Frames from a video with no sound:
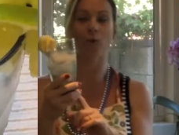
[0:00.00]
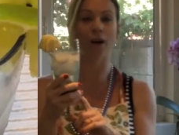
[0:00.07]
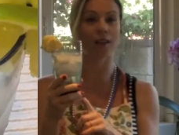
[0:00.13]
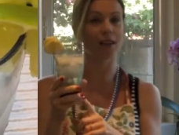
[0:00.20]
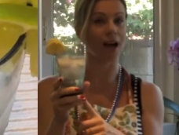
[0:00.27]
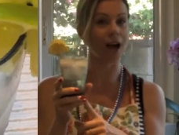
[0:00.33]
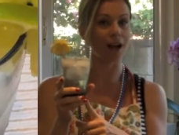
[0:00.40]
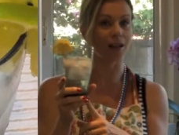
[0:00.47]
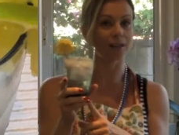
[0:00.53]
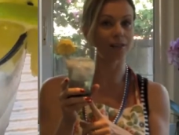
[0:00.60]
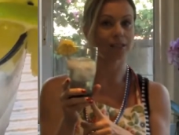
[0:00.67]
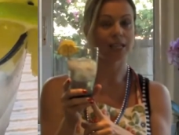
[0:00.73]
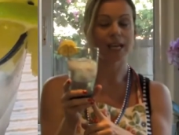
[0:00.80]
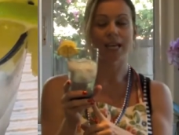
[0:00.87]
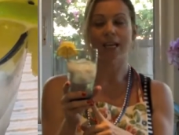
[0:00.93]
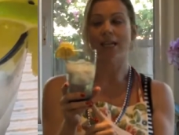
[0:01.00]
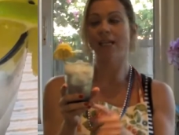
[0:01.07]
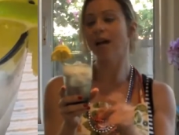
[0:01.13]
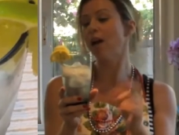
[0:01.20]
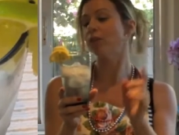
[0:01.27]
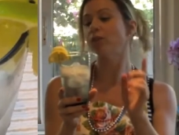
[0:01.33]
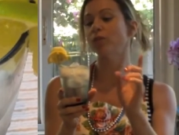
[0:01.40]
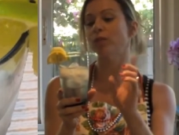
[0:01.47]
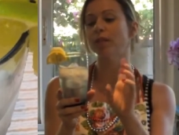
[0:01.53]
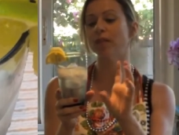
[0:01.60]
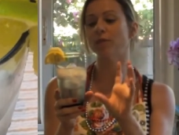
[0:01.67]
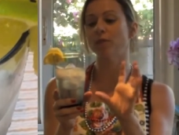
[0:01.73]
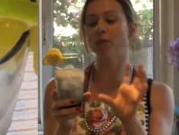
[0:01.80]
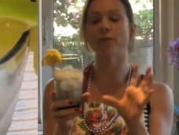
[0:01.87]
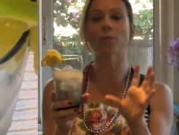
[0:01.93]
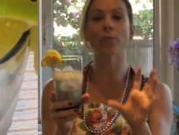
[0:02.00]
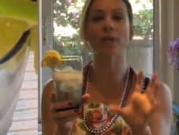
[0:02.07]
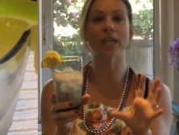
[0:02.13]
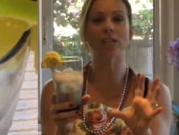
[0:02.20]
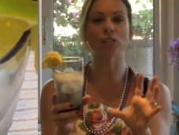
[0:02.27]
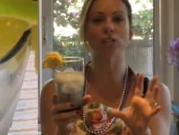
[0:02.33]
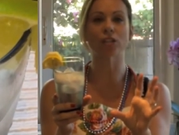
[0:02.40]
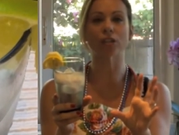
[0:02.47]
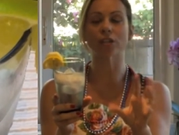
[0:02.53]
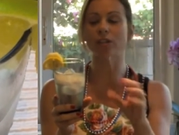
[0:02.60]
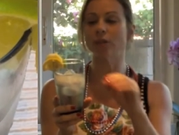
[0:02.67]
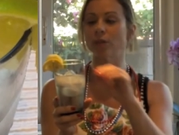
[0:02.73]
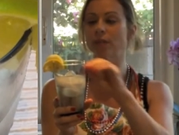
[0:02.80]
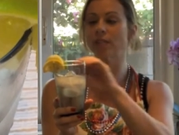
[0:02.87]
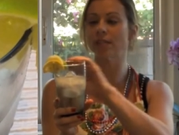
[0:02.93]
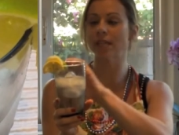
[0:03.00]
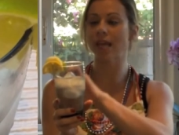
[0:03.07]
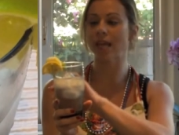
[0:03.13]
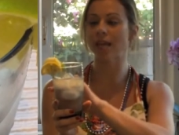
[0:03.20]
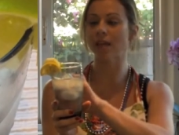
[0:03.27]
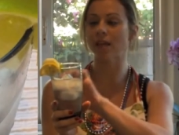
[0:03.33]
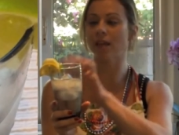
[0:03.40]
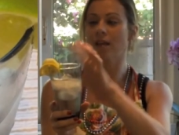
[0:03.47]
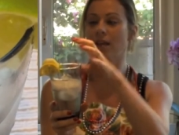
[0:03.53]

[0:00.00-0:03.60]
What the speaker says: voila. Now if you have a pitcher, you can take